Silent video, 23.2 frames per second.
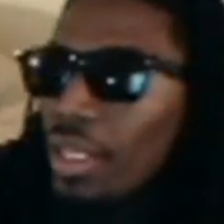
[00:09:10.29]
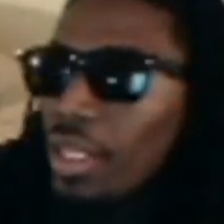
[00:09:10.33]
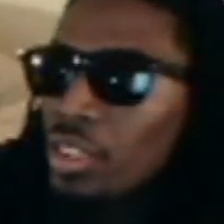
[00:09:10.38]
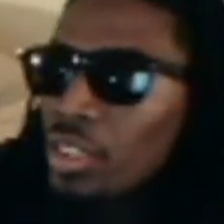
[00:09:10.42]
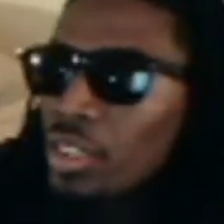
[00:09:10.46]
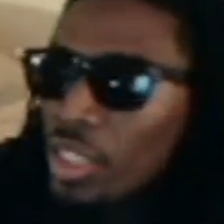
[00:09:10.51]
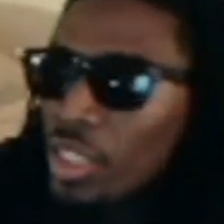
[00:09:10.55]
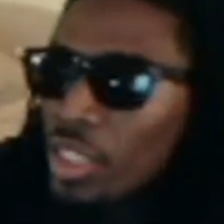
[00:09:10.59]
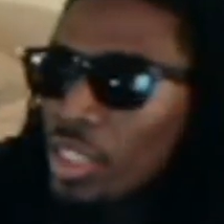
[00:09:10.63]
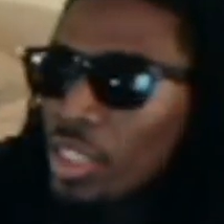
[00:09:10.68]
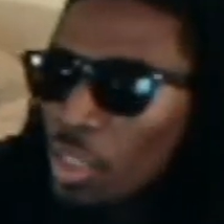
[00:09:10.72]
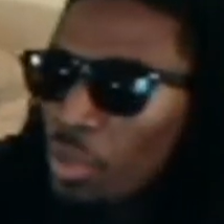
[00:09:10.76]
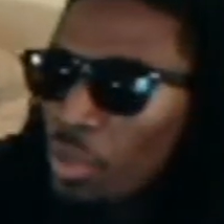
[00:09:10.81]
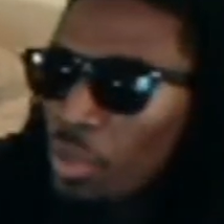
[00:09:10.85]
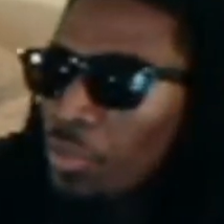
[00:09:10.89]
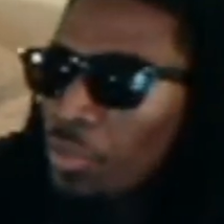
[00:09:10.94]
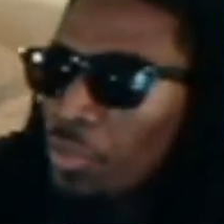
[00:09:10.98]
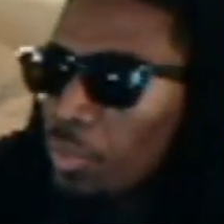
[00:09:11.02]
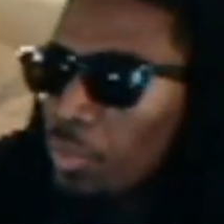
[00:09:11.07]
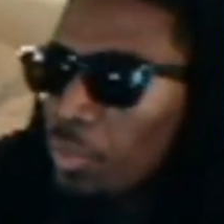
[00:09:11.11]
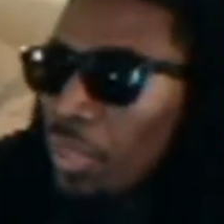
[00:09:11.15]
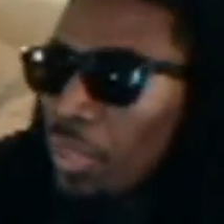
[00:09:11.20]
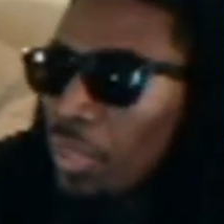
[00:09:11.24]
to get away
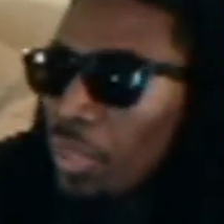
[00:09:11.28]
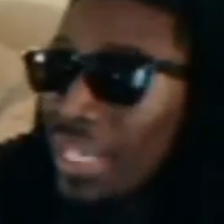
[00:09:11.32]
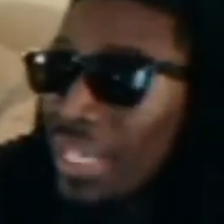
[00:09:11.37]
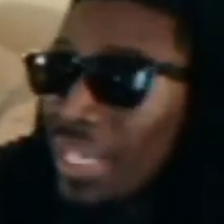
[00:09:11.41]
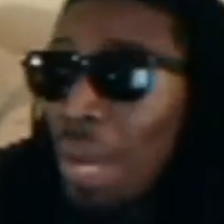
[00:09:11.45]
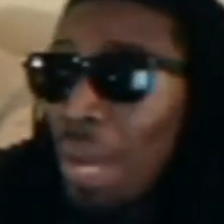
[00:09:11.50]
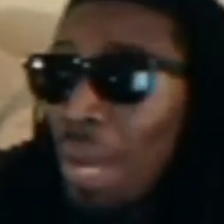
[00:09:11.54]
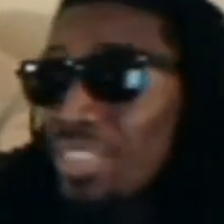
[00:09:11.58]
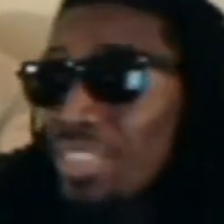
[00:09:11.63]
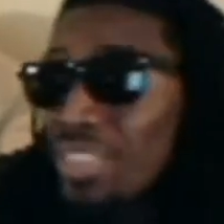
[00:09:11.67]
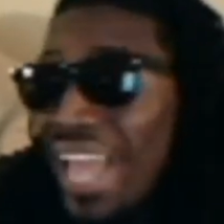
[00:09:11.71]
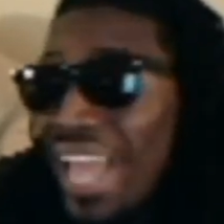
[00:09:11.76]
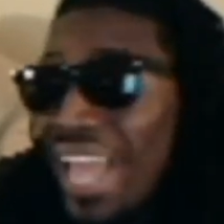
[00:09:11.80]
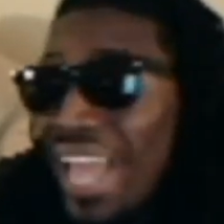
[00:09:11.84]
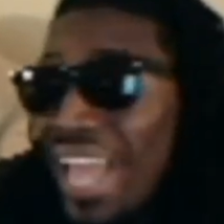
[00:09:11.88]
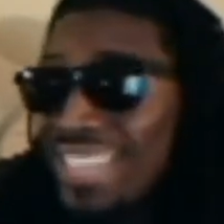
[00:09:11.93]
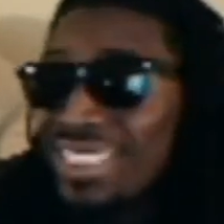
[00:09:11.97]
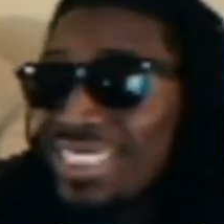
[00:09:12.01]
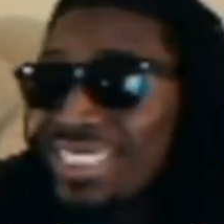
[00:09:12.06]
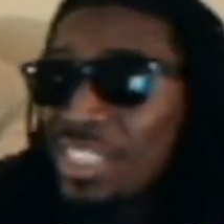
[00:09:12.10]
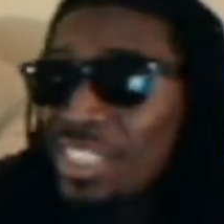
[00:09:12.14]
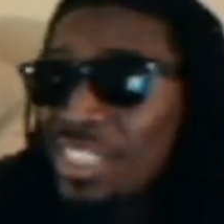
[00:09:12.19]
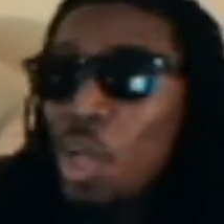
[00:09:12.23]
from the pain. I was
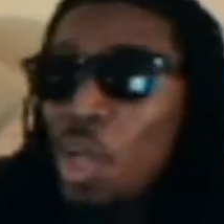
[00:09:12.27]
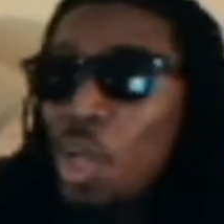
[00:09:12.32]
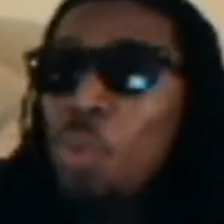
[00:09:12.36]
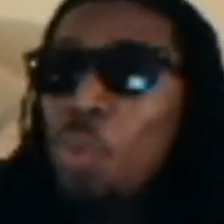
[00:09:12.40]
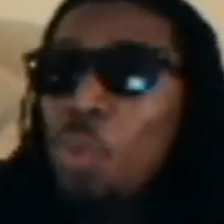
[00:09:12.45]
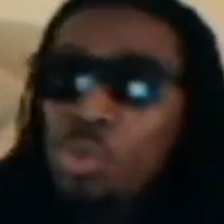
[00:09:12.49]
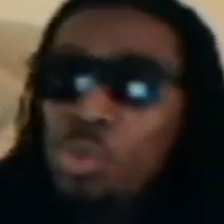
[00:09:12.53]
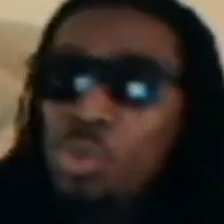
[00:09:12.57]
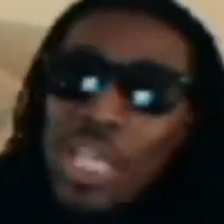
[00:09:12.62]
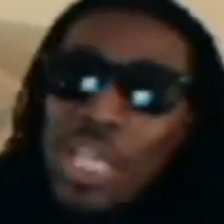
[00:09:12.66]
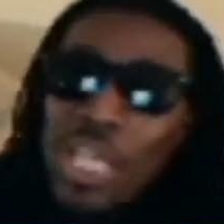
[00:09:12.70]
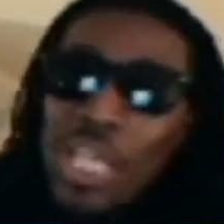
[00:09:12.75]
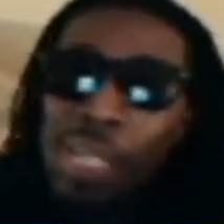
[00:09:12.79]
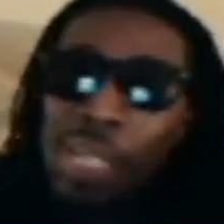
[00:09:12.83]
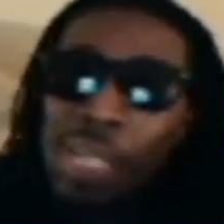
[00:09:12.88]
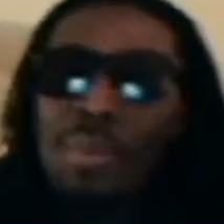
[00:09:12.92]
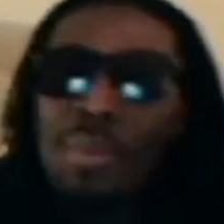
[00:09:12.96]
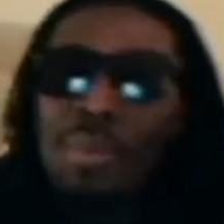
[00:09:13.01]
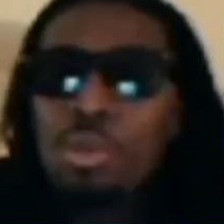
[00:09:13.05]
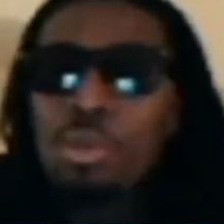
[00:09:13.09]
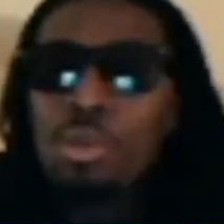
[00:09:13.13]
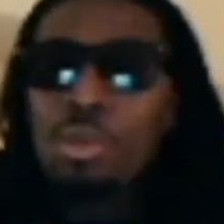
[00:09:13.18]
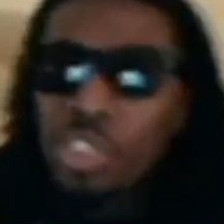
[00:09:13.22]
actually going through that
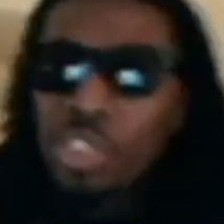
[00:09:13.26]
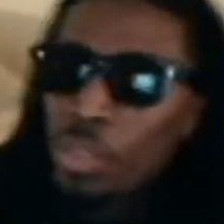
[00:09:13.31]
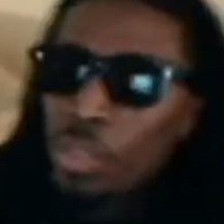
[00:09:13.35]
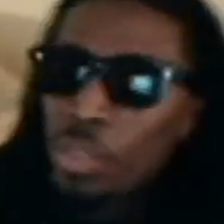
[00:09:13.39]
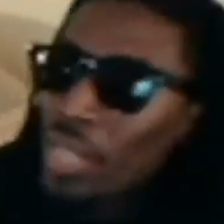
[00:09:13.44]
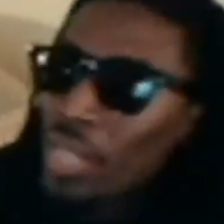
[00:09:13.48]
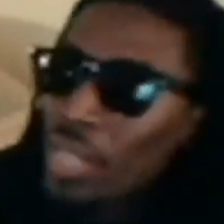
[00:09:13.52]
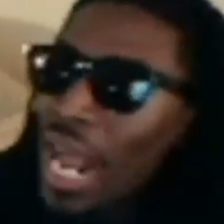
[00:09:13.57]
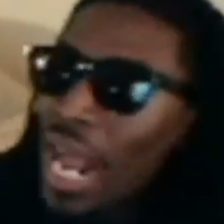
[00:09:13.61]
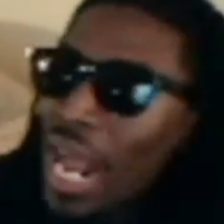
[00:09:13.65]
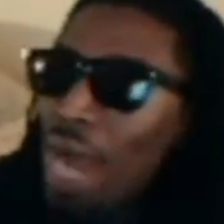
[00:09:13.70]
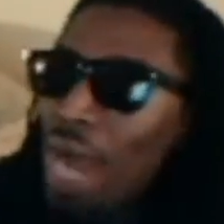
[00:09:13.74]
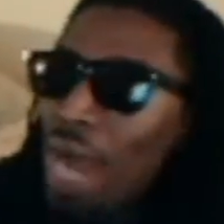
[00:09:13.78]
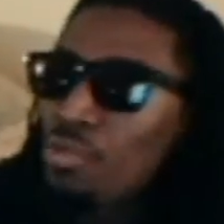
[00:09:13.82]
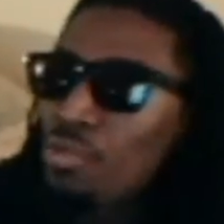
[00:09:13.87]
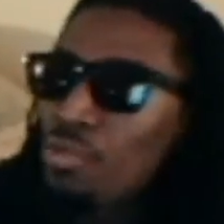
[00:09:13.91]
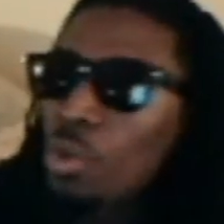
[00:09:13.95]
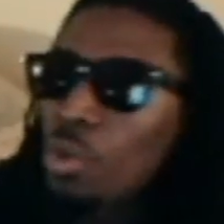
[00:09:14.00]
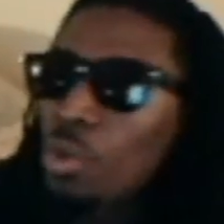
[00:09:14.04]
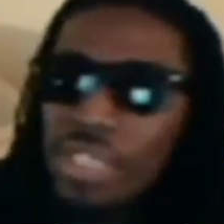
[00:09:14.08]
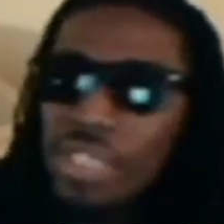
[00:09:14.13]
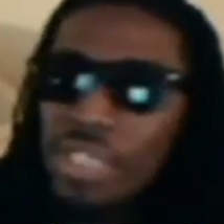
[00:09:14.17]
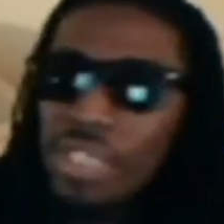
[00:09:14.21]
emotion when I
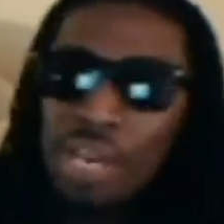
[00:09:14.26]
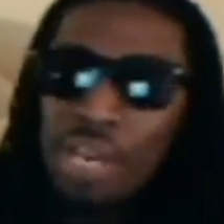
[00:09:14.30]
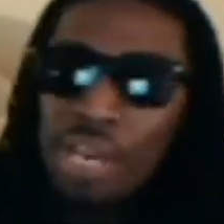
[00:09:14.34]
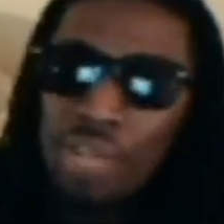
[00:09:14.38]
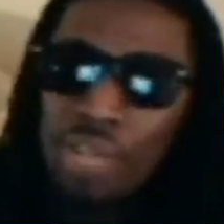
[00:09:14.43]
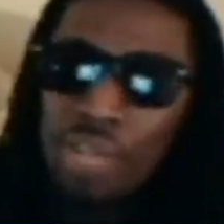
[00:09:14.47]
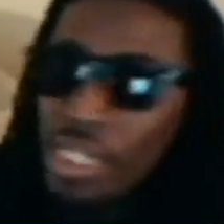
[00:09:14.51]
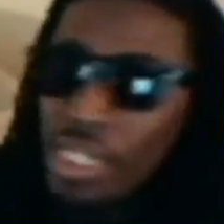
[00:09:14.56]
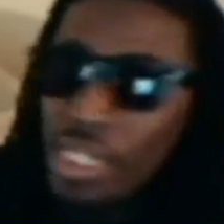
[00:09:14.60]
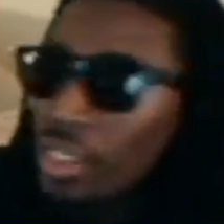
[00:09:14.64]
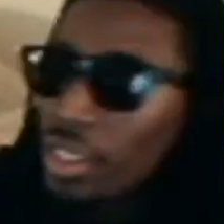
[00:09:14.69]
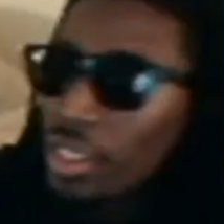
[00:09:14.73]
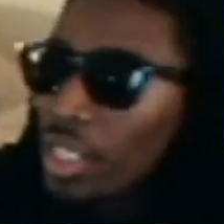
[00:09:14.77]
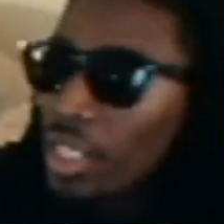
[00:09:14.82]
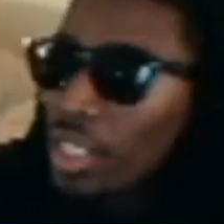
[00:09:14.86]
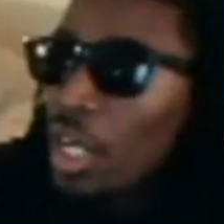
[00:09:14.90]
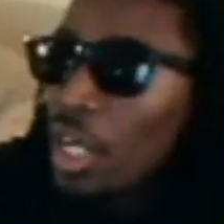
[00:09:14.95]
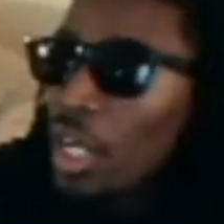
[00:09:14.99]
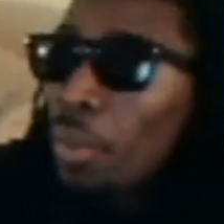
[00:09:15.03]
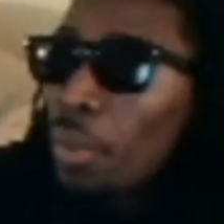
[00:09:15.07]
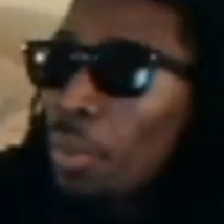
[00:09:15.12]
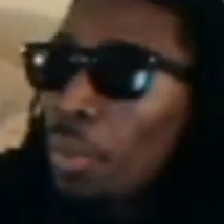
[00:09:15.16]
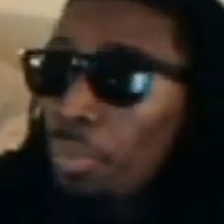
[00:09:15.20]
wrote that record,
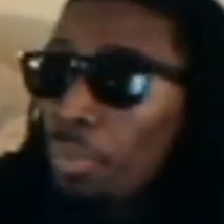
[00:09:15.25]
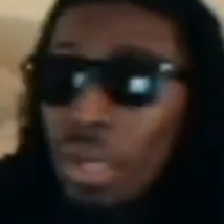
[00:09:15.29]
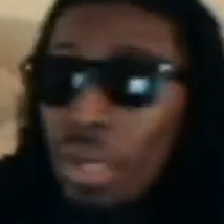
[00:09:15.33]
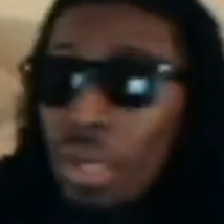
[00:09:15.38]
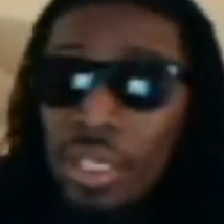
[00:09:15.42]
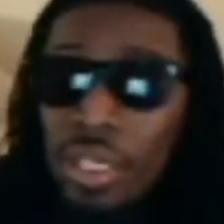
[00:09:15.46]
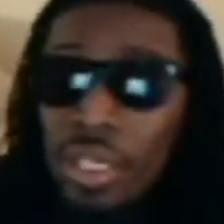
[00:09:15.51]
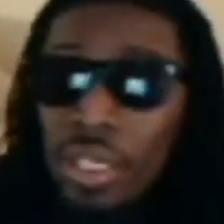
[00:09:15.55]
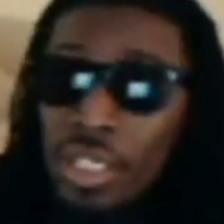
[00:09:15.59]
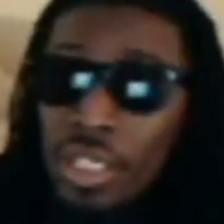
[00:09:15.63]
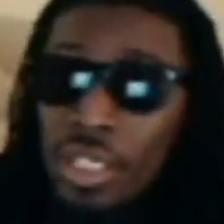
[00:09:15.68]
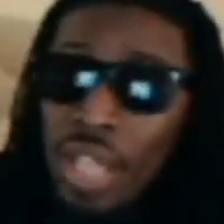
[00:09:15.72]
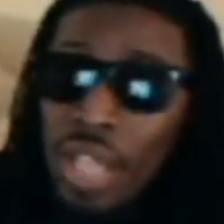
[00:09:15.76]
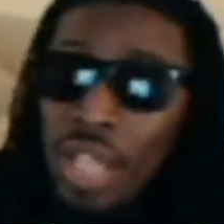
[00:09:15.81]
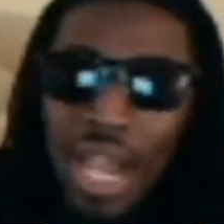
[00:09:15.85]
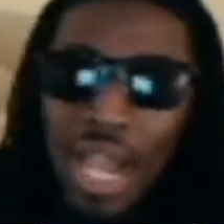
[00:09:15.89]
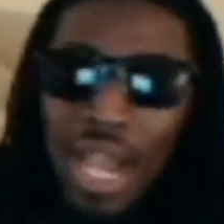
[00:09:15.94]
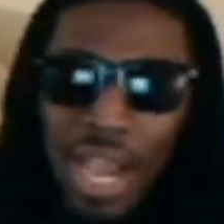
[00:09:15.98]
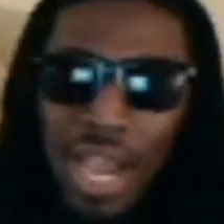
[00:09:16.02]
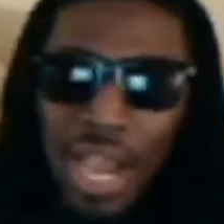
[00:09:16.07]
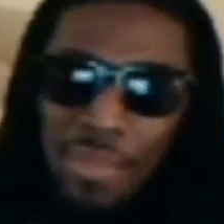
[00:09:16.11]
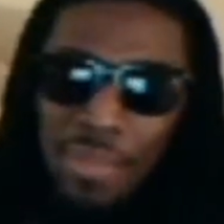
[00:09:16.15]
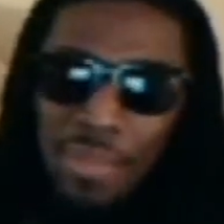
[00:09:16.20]
but
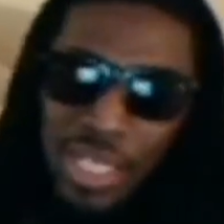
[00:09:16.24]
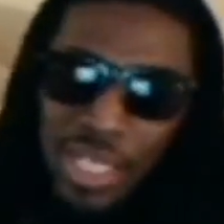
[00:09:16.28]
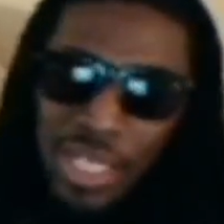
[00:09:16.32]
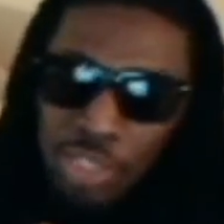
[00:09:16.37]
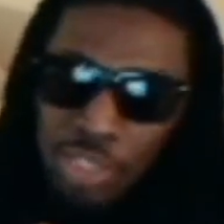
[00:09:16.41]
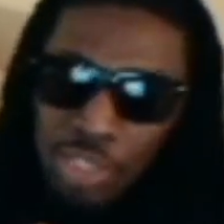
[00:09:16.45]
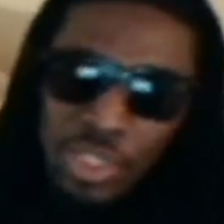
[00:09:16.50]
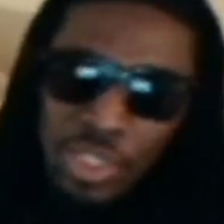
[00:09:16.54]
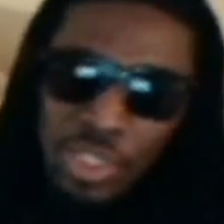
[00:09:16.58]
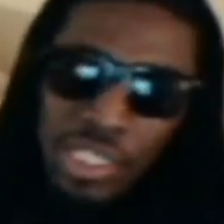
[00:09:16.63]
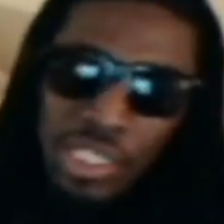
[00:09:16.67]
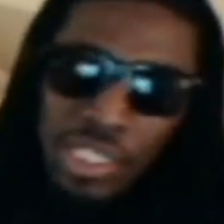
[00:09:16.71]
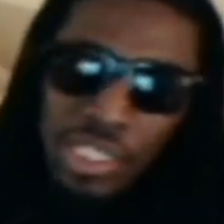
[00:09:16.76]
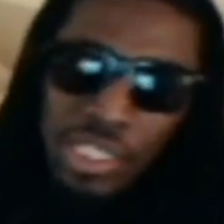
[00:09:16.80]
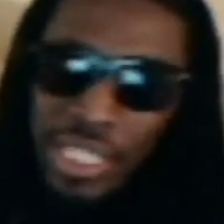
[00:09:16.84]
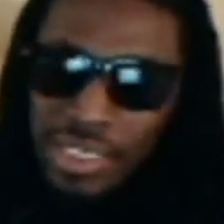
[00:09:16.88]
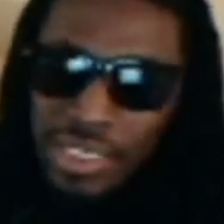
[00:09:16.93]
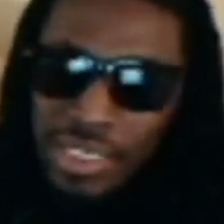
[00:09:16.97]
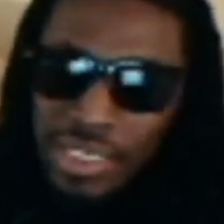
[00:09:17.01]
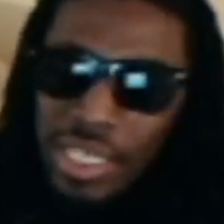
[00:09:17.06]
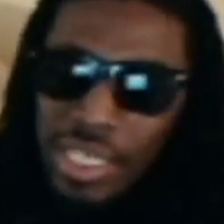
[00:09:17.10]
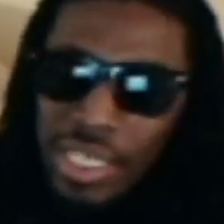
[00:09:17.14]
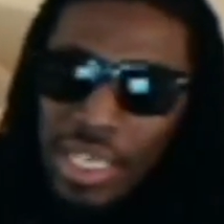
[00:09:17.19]
I'm not a drinker
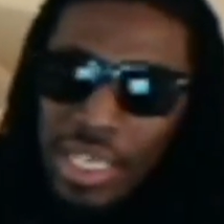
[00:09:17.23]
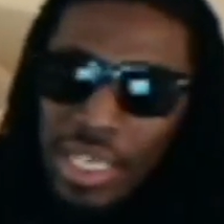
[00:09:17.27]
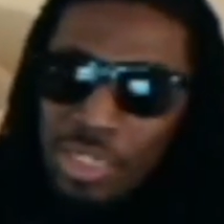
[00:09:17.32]
like that.